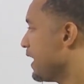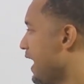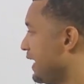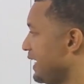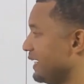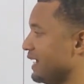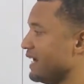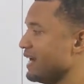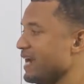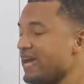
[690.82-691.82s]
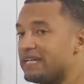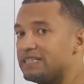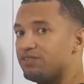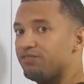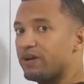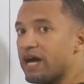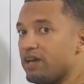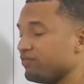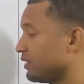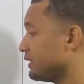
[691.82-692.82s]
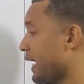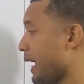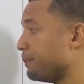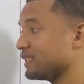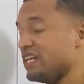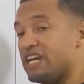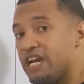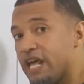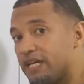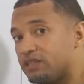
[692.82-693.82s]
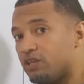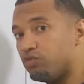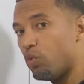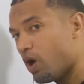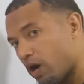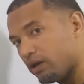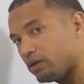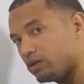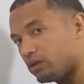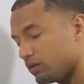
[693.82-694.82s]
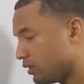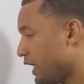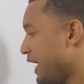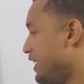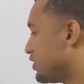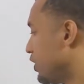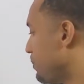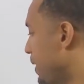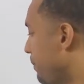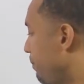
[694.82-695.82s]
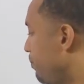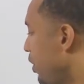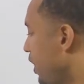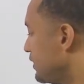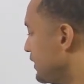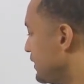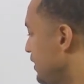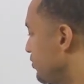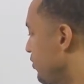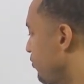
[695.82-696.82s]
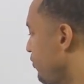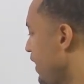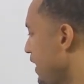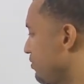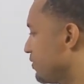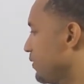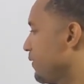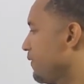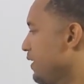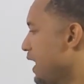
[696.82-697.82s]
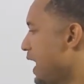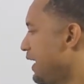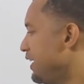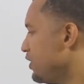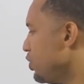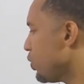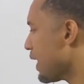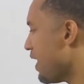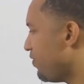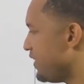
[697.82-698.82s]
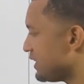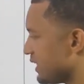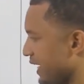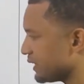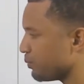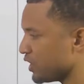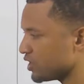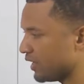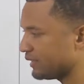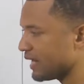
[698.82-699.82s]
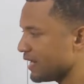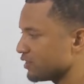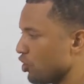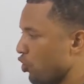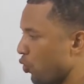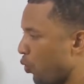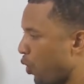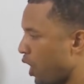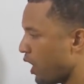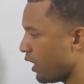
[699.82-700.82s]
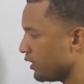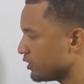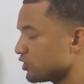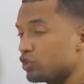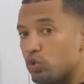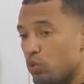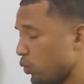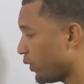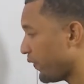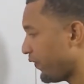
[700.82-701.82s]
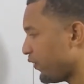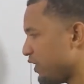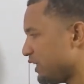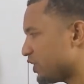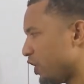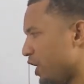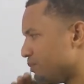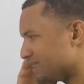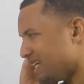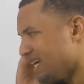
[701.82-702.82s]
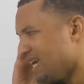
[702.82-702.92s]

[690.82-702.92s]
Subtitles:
And then -5 times -1 is going to be +5. And then you look at this expression, it has 1, 2, 3 terms.